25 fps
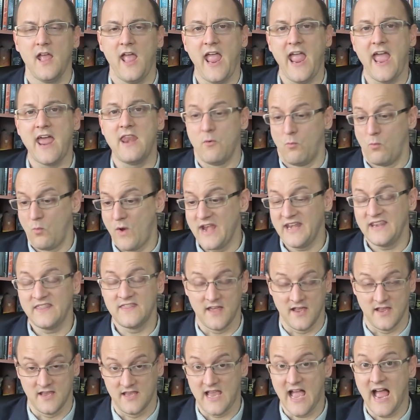And when
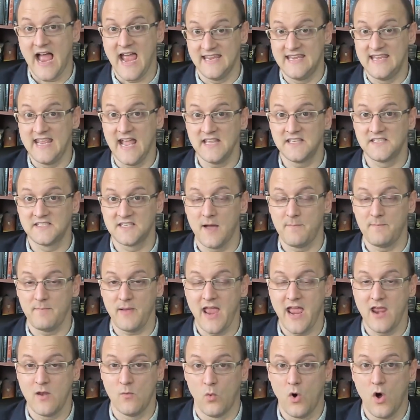the guy gets up
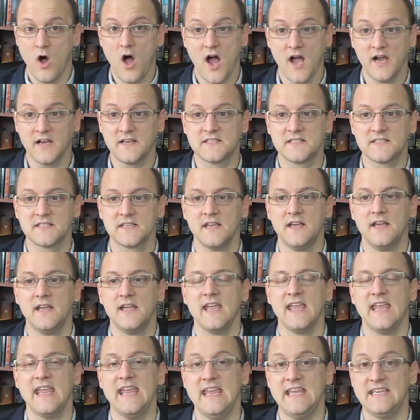and walks,
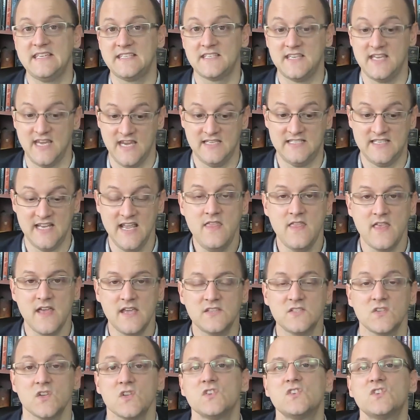he, he did
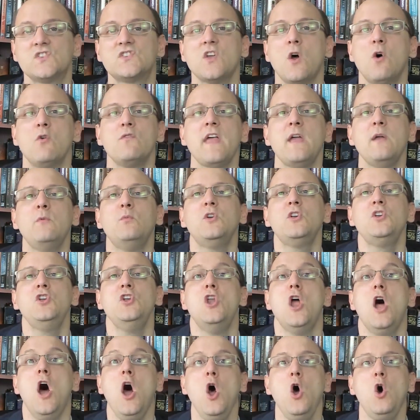this so they would
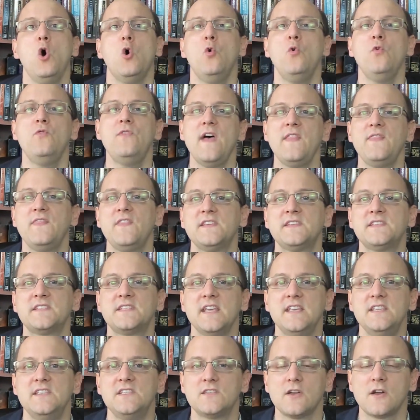know that the
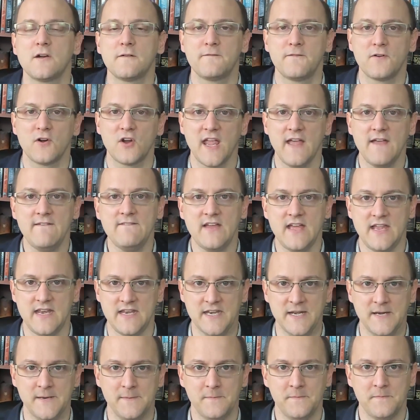sins are
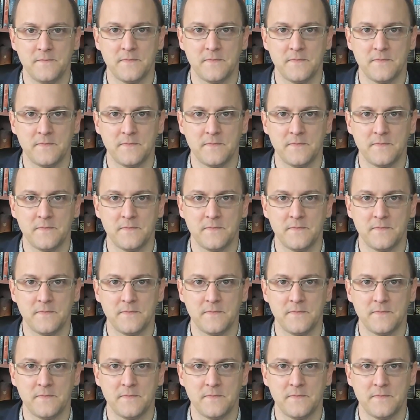forgiven.